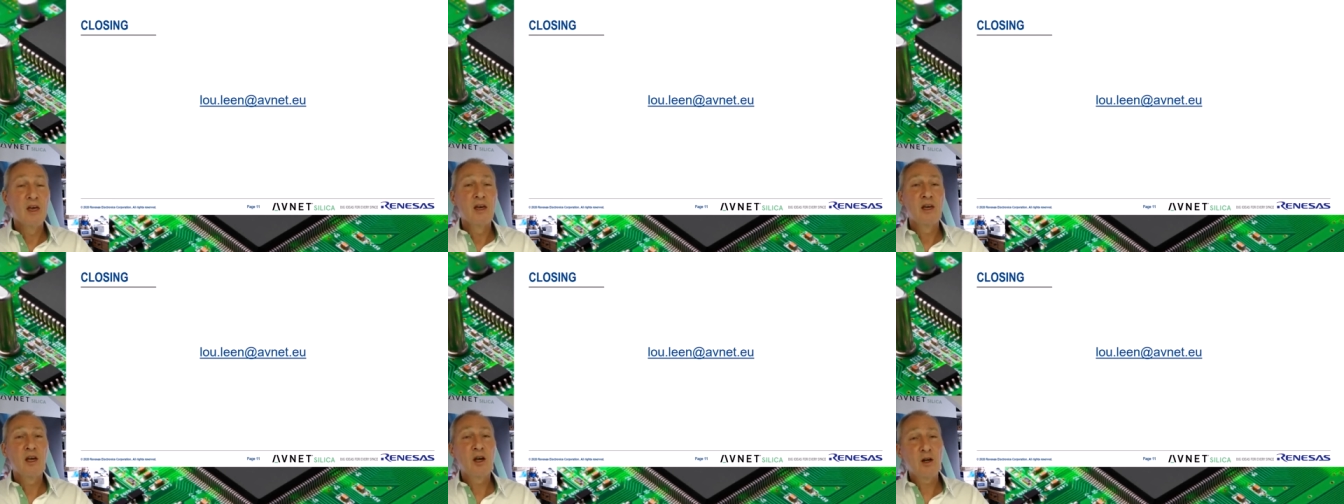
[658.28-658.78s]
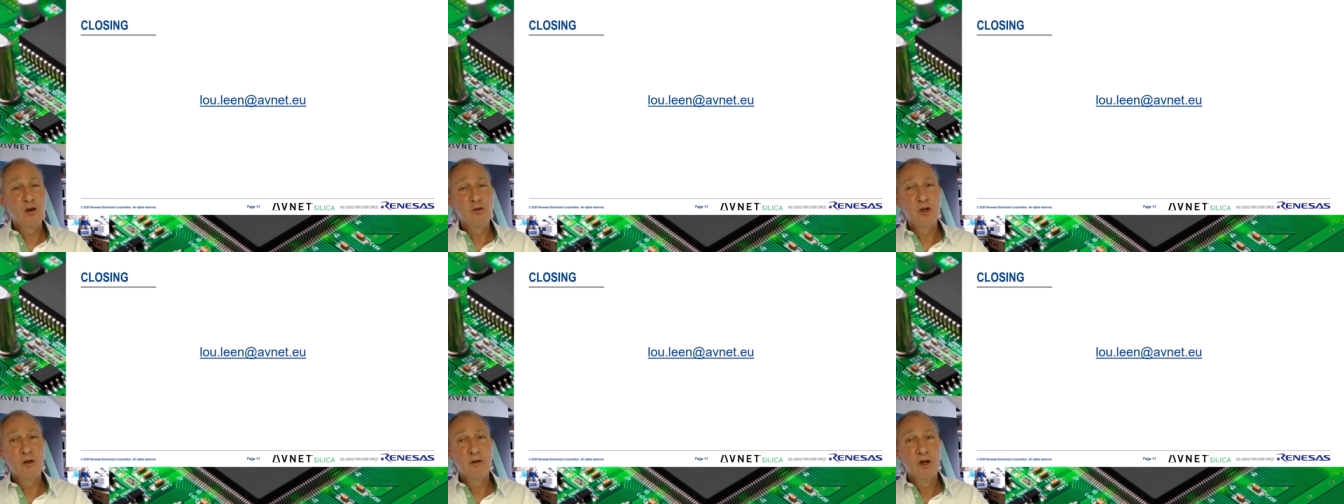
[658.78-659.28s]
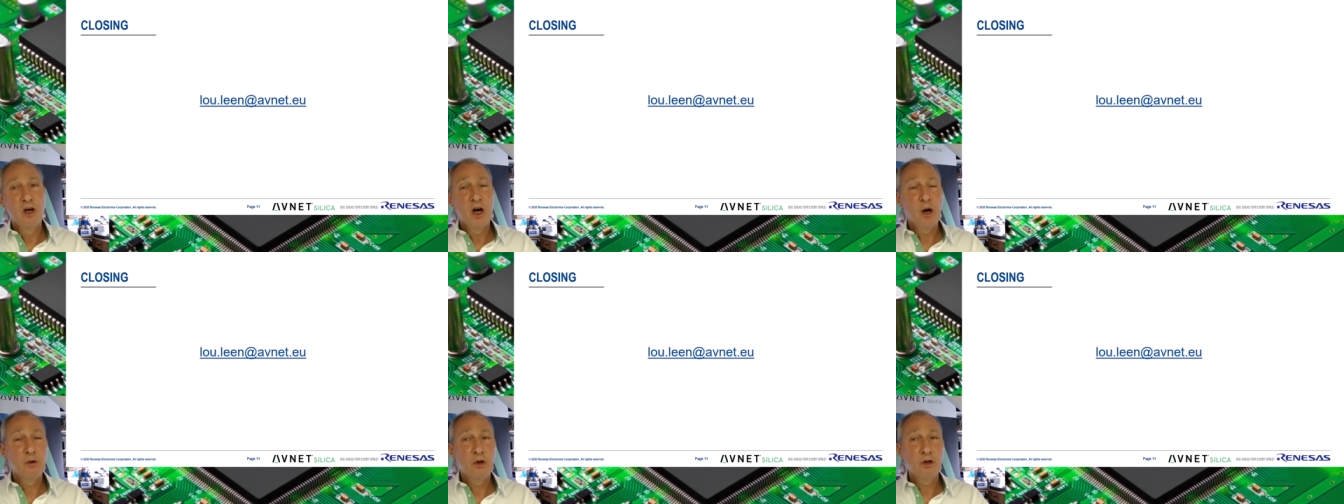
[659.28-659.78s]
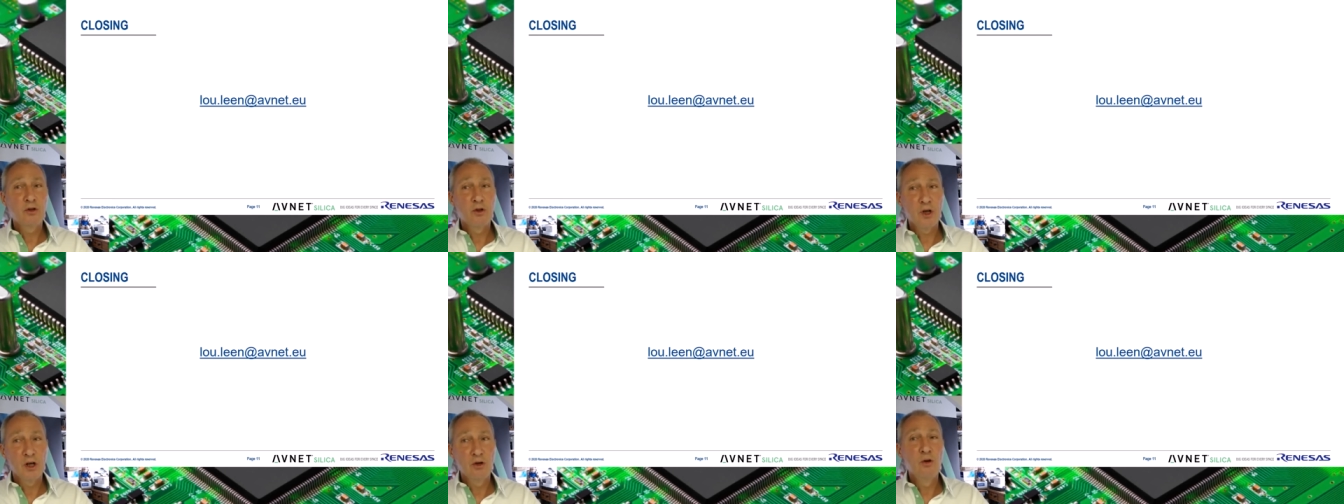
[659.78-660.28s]
In closing, I would like to
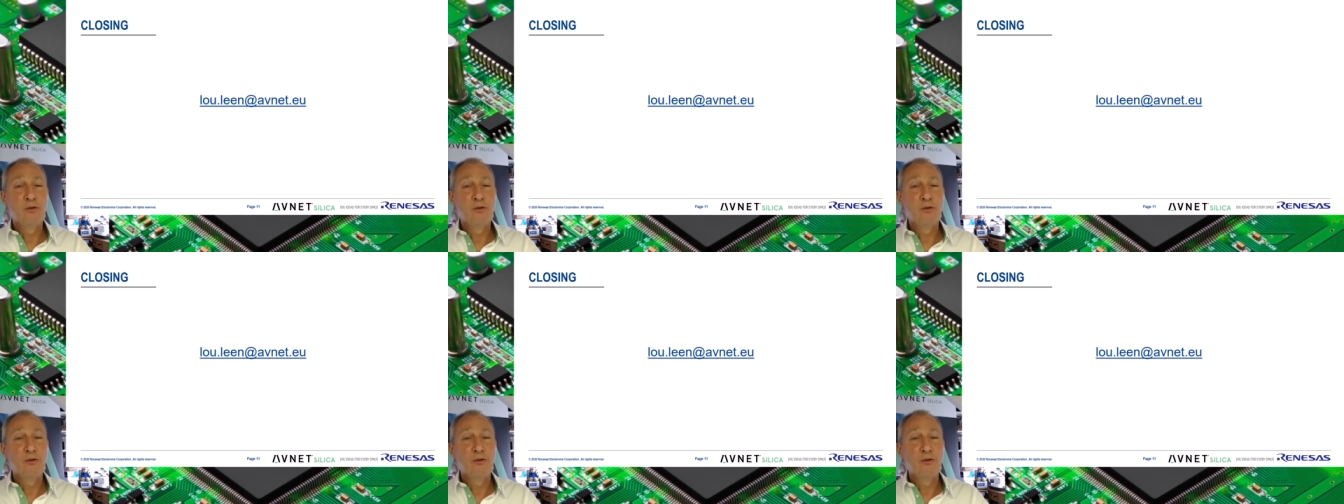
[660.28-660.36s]
thank you for